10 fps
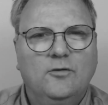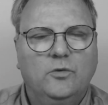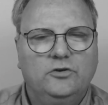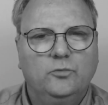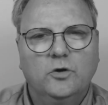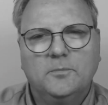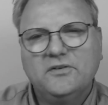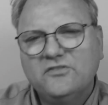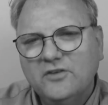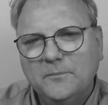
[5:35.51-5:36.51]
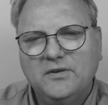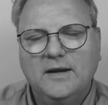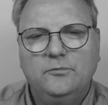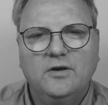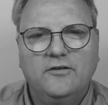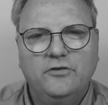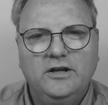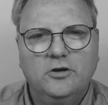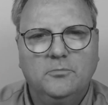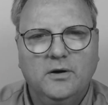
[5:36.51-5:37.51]
what you work, but sometimes you have
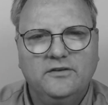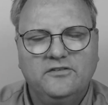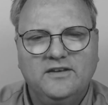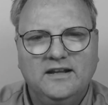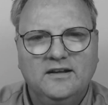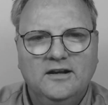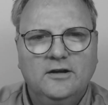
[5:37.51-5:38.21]
radio buttons that